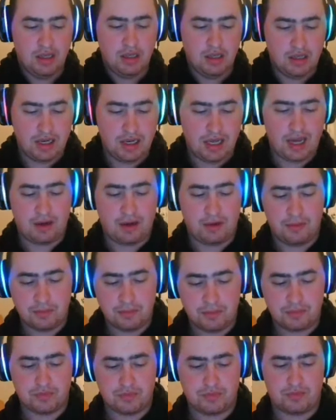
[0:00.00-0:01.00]
Now,
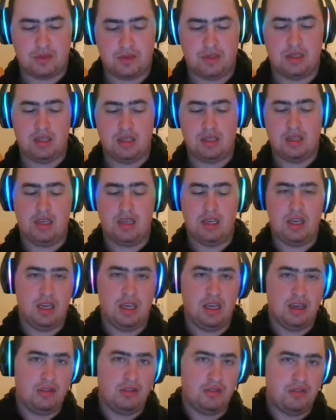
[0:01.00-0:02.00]

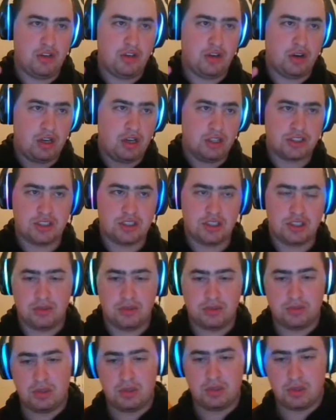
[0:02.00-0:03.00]
if you're
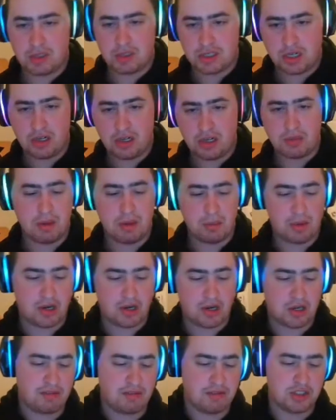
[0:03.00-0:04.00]
also a returning member
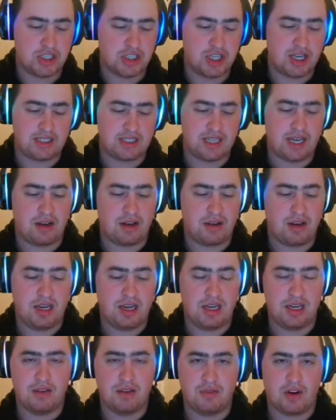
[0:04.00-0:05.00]
and you haven't checked out
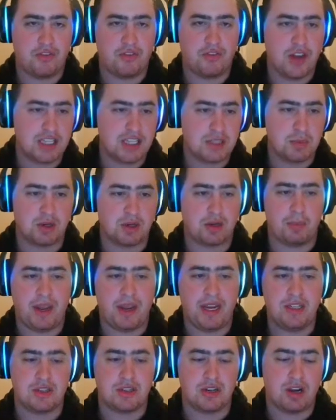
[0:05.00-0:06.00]
any of our Facebook or
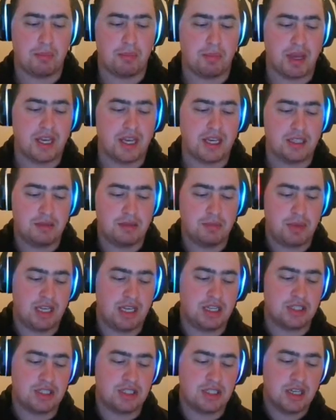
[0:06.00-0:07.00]
Patreon
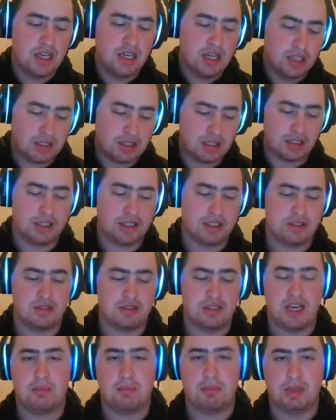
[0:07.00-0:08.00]
pages, the links are
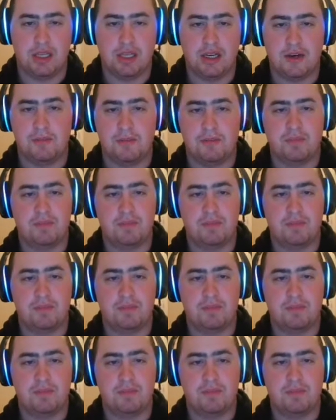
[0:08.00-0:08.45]
down below.